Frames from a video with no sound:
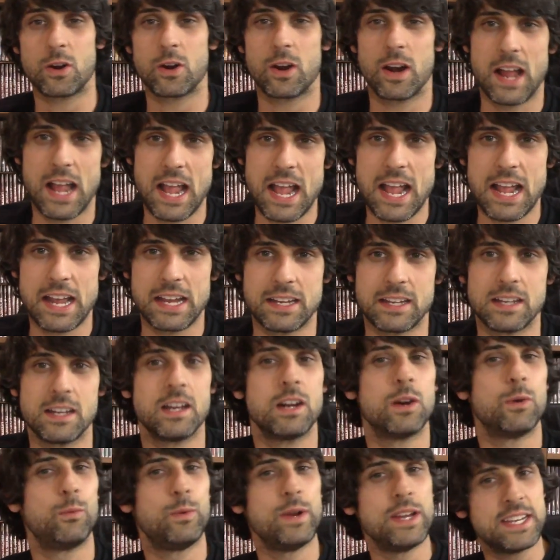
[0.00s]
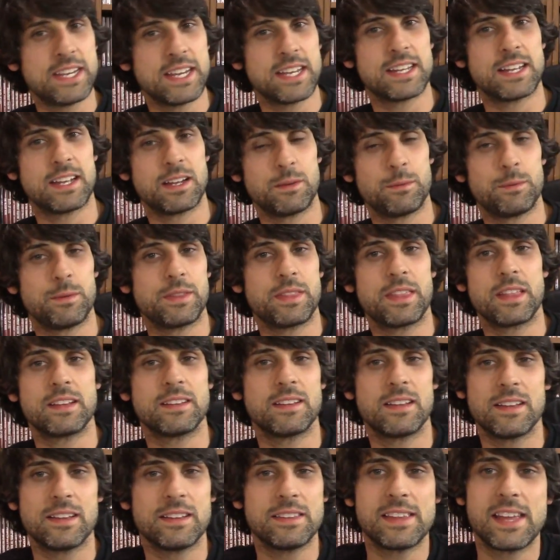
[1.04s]
or "Hey, we get."
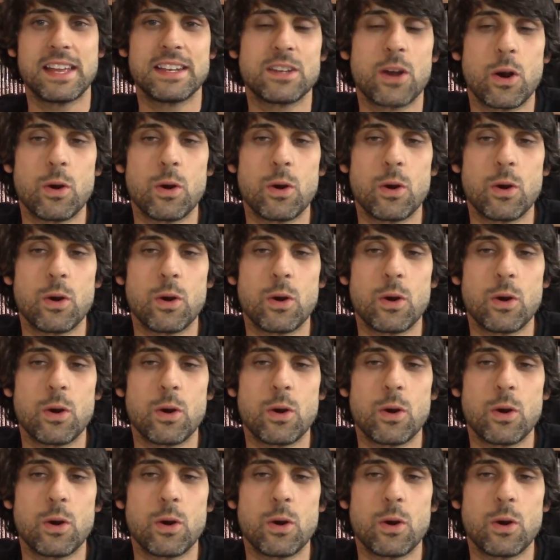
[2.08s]
They